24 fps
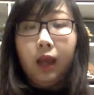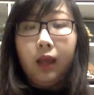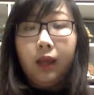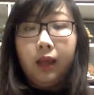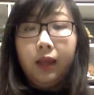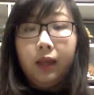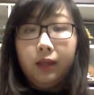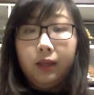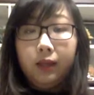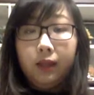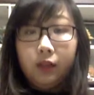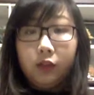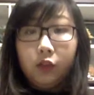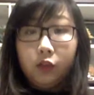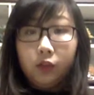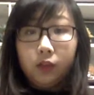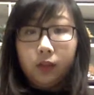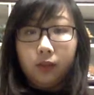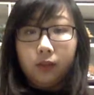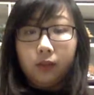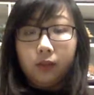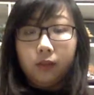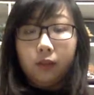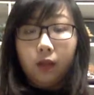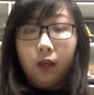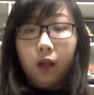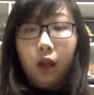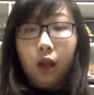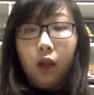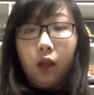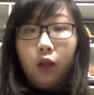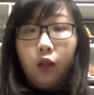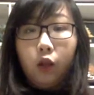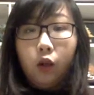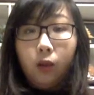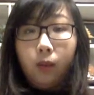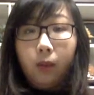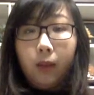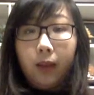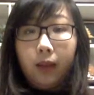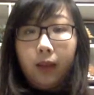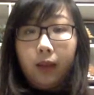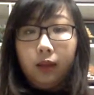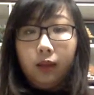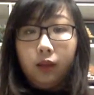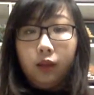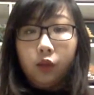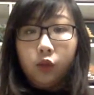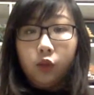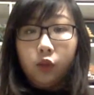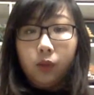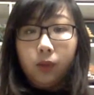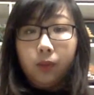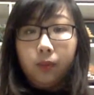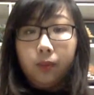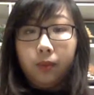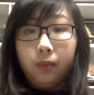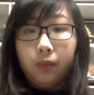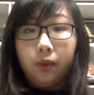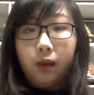In addition, during my internship,